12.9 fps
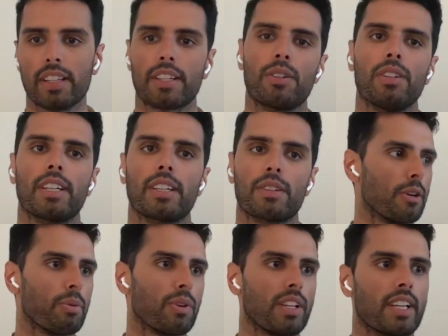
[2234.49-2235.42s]
Like
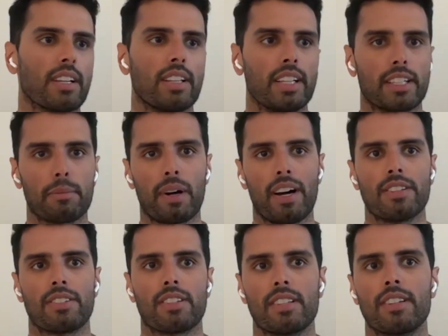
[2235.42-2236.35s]
you're putting like
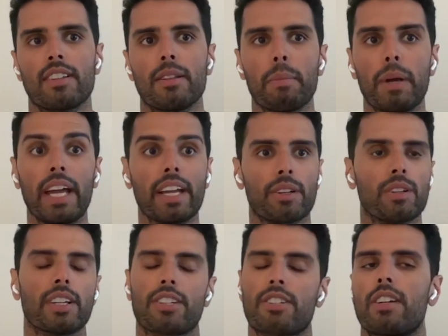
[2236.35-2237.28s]
deposits into the bank. You're
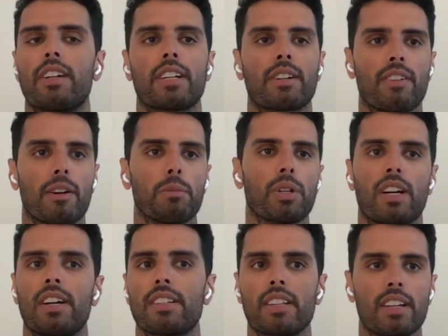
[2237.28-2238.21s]
like sharing incredible
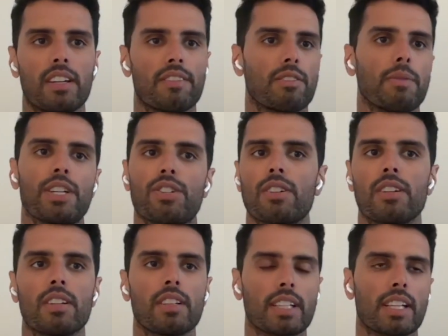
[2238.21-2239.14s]
content,
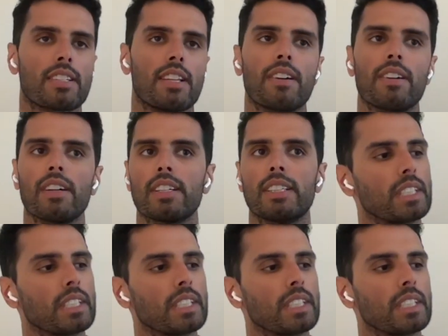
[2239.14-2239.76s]
information, like etc.